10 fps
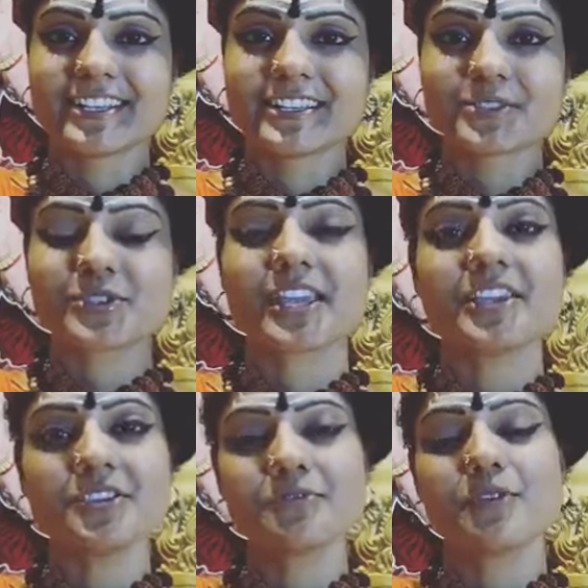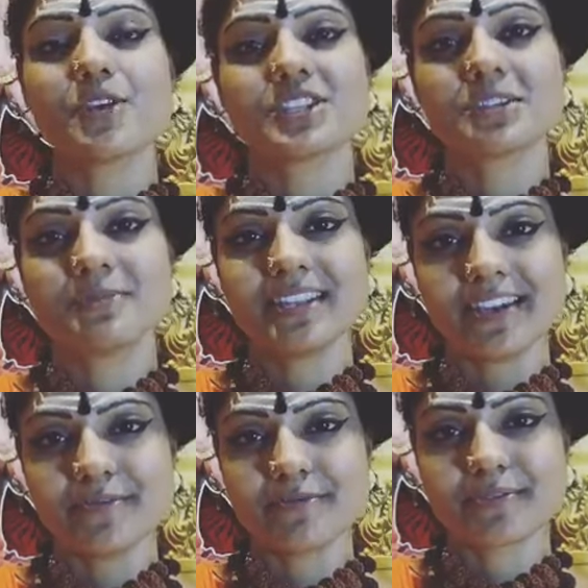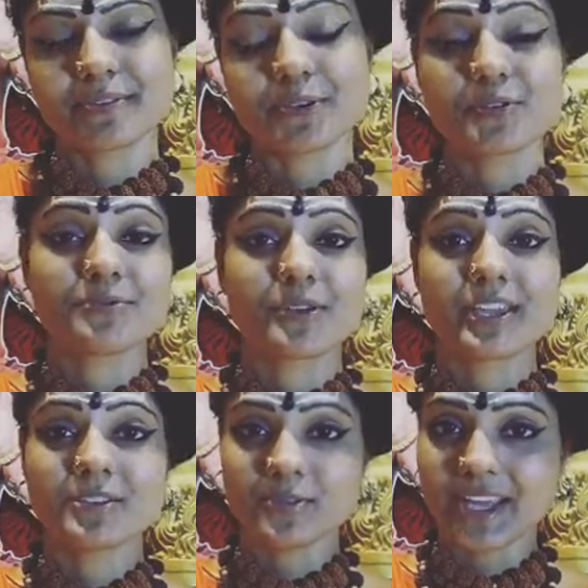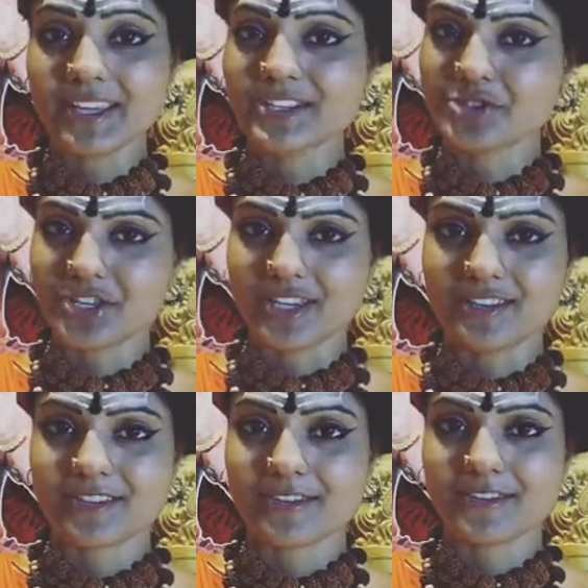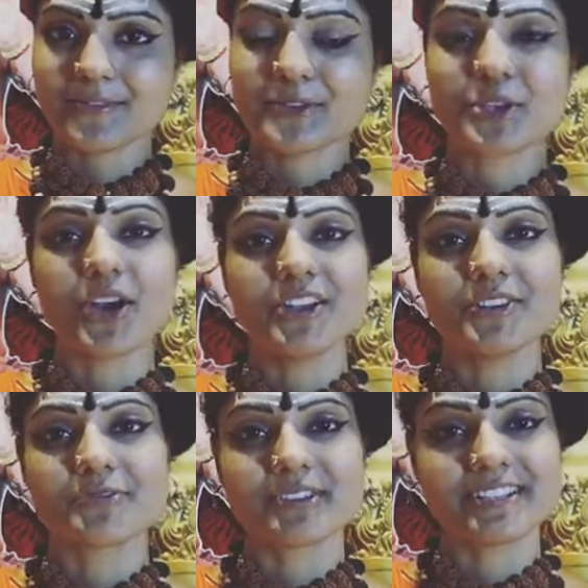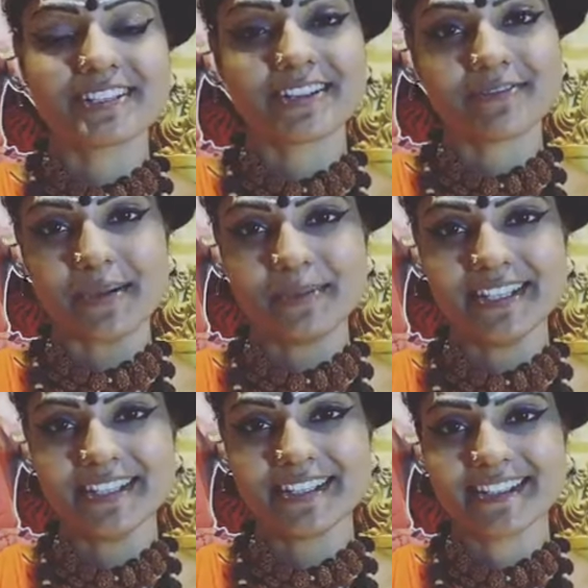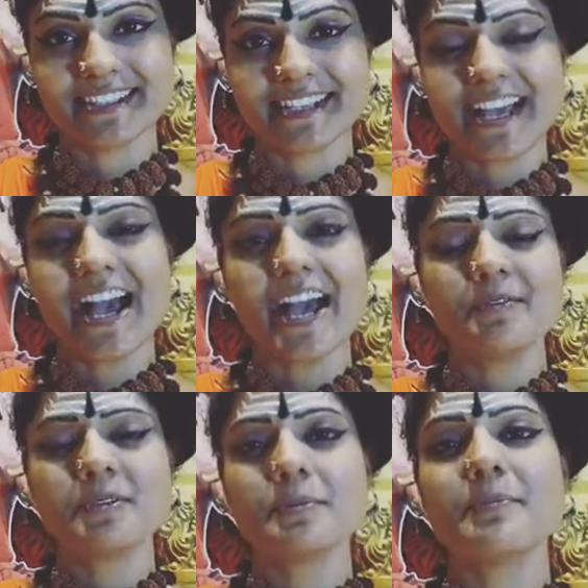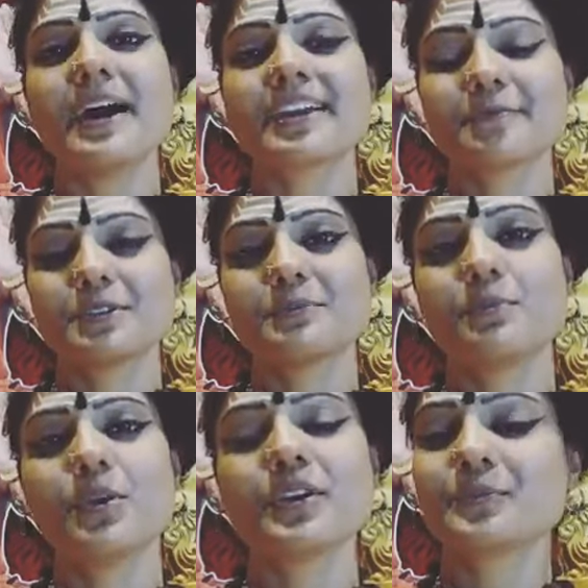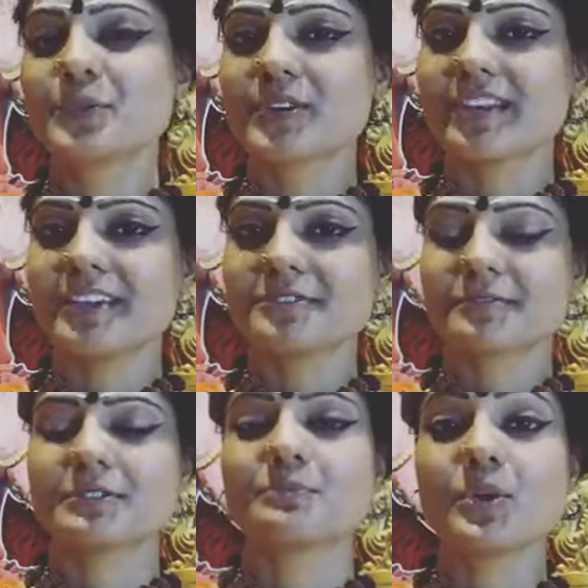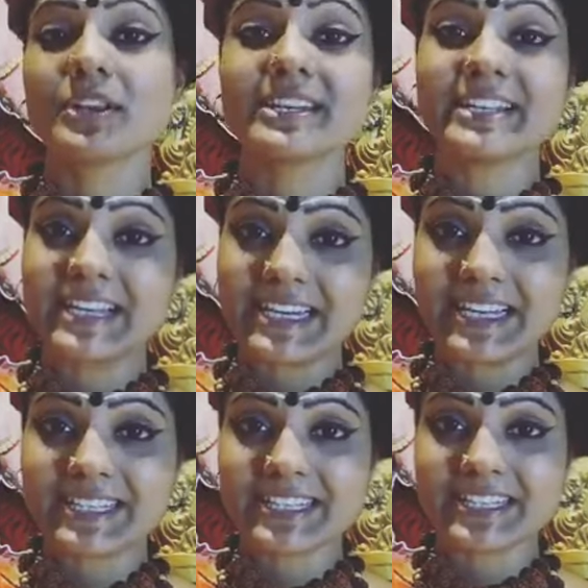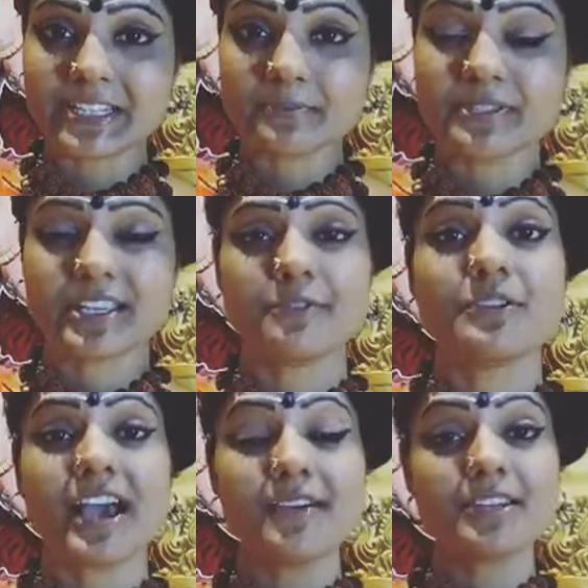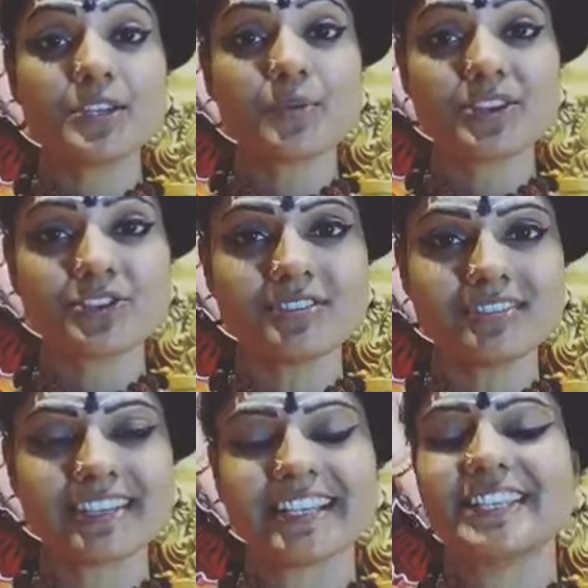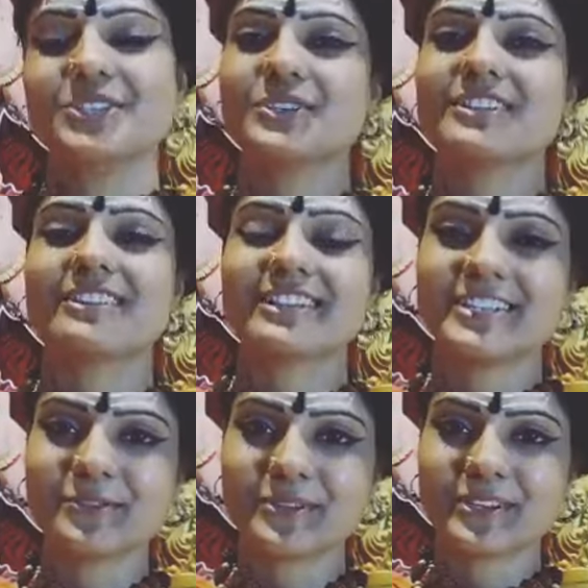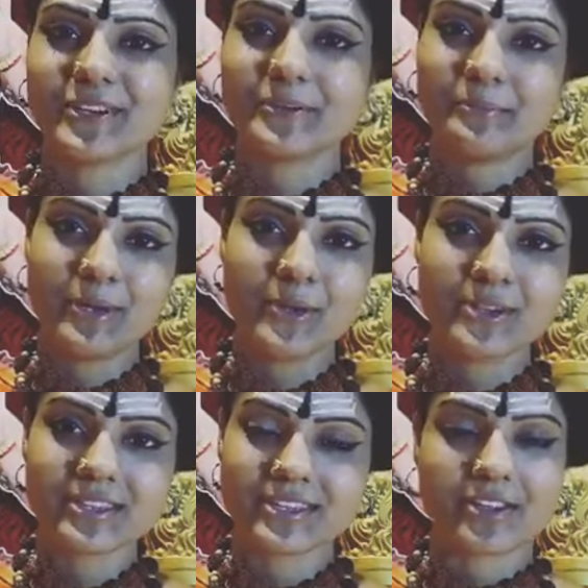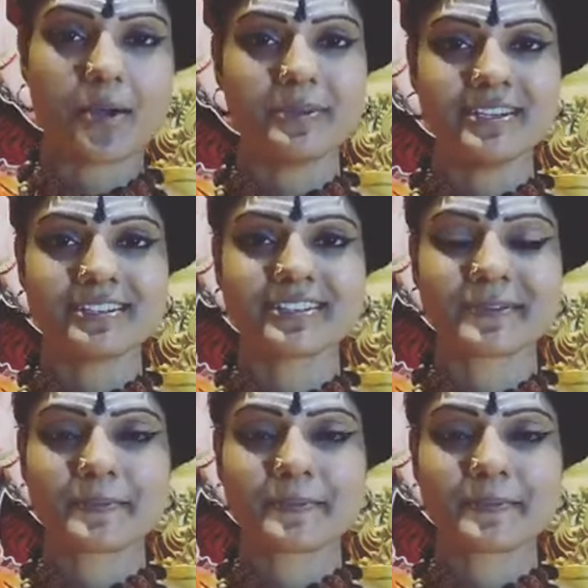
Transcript: So thank you for watching me live. Don't forget to like and share with all your friends and family. I will be back with more and more lives with more enlightening tips. If you have any question, you can write down below the comment.